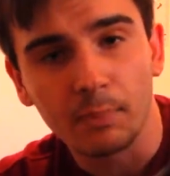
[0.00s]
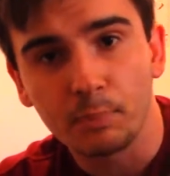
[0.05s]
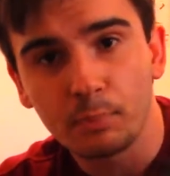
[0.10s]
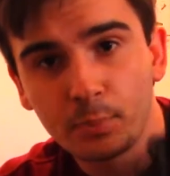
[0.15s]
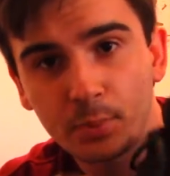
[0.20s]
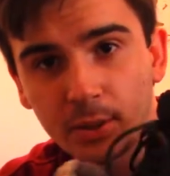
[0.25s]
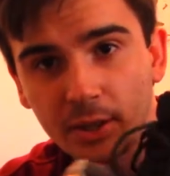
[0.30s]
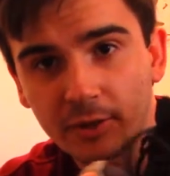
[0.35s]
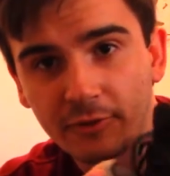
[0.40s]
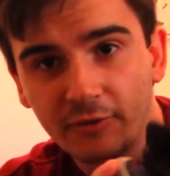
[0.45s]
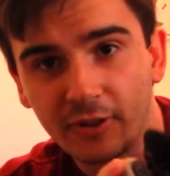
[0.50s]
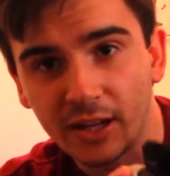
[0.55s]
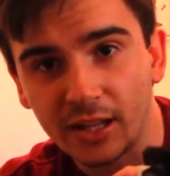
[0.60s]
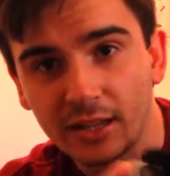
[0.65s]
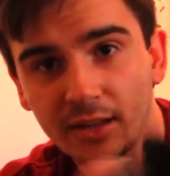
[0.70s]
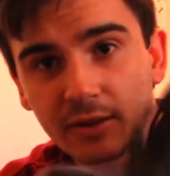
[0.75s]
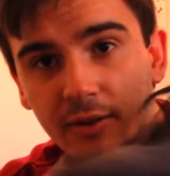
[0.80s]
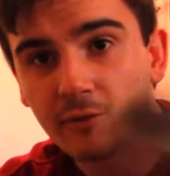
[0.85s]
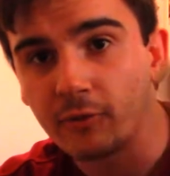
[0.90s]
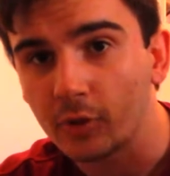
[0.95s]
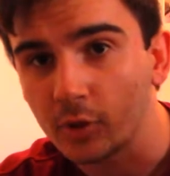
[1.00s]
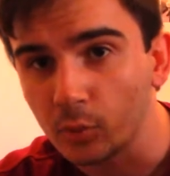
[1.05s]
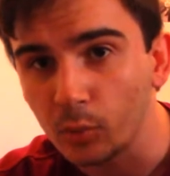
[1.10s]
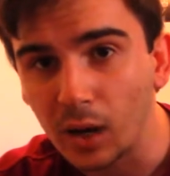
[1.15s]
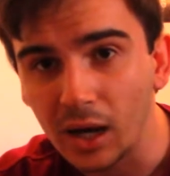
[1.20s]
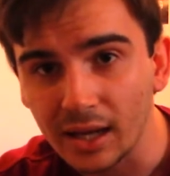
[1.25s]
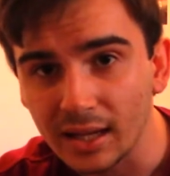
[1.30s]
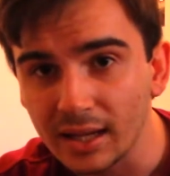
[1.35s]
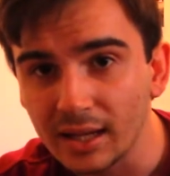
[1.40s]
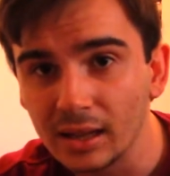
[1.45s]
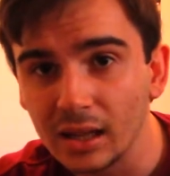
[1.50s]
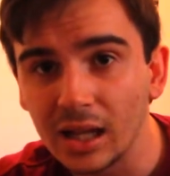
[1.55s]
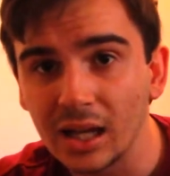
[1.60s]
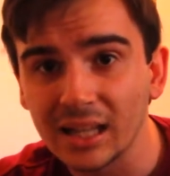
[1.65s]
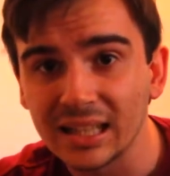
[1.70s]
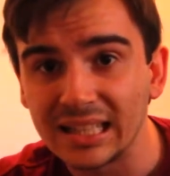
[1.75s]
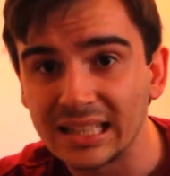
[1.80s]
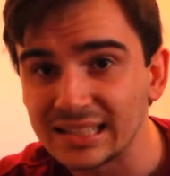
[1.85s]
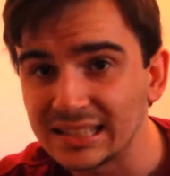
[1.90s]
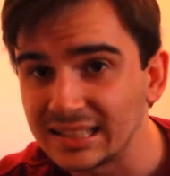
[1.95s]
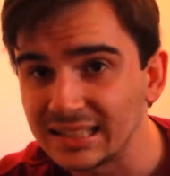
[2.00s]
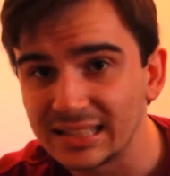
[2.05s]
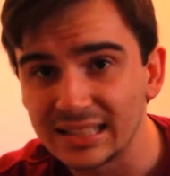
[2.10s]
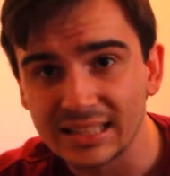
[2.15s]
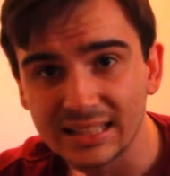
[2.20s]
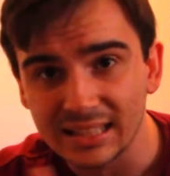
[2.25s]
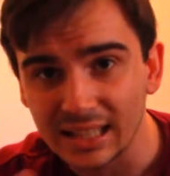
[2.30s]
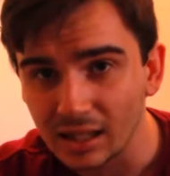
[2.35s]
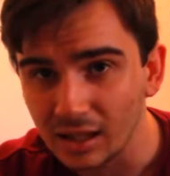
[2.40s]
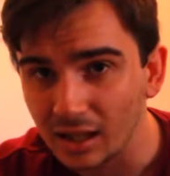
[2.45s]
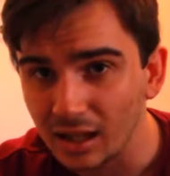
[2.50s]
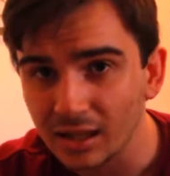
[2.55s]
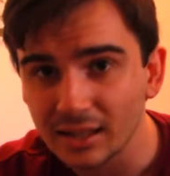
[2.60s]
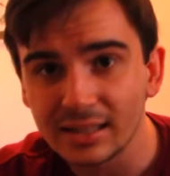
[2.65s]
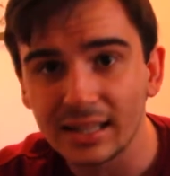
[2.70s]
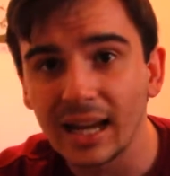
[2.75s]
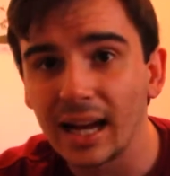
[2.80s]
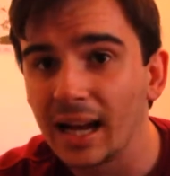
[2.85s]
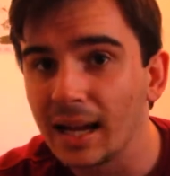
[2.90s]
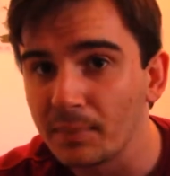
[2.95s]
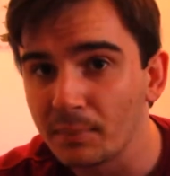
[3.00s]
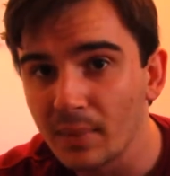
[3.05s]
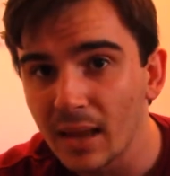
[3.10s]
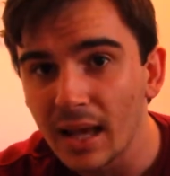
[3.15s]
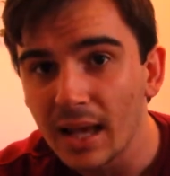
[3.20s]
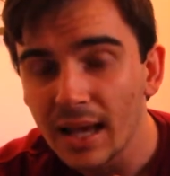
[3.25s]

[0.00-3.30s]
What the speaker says: perfect for walking long distances, a long time.